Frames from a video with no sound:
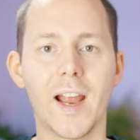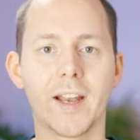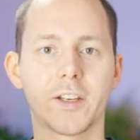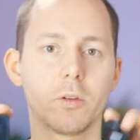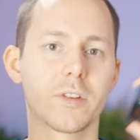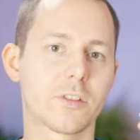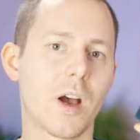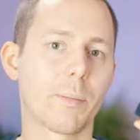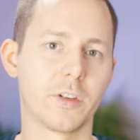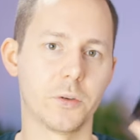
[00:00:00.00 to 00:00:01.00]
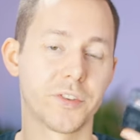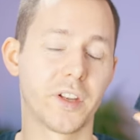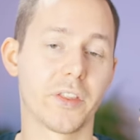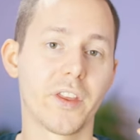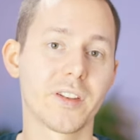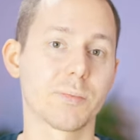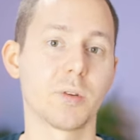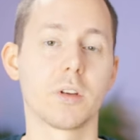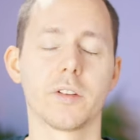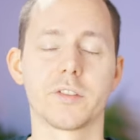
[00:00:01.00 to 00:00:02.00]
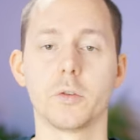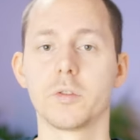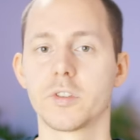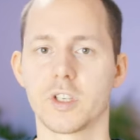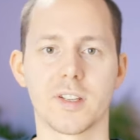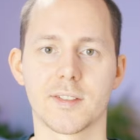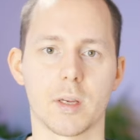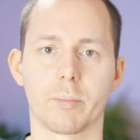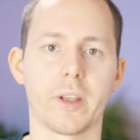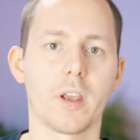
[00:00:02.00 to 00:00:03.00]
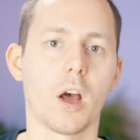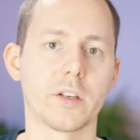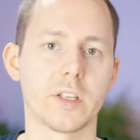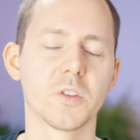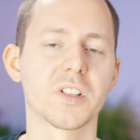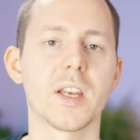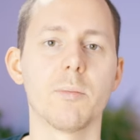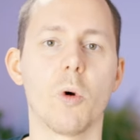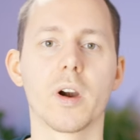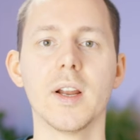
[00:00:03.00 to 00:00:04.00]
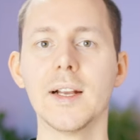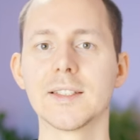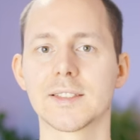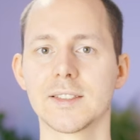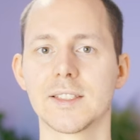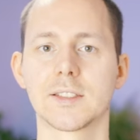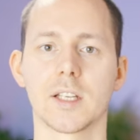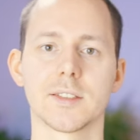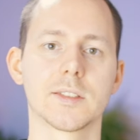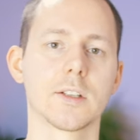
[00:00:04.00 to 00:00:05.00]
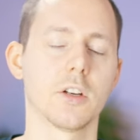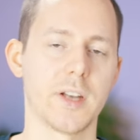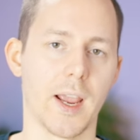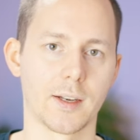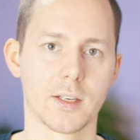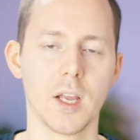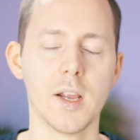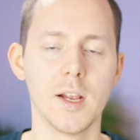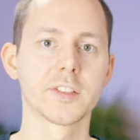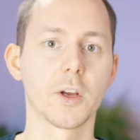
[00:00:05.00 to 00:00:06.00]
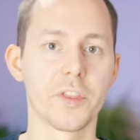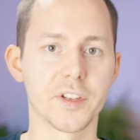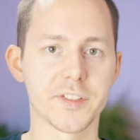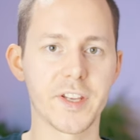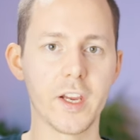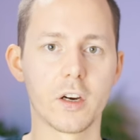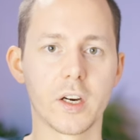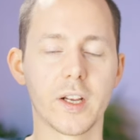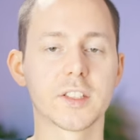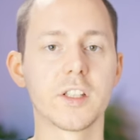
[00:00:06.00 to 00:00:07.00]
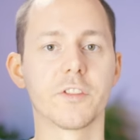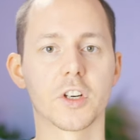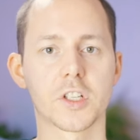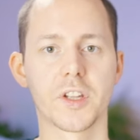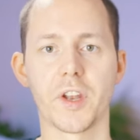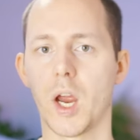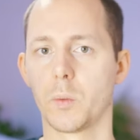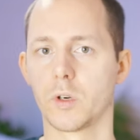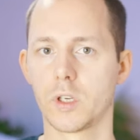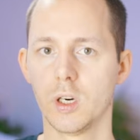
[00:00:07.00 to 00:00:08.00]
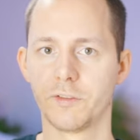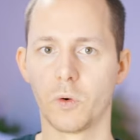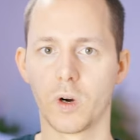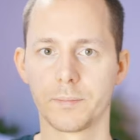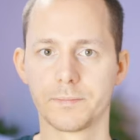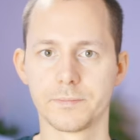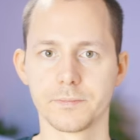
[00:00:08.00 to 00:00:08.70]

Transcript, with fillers: and you stop using this because you just simply can't use it anymore since it doesn't connect. So this here is the version that I would go for.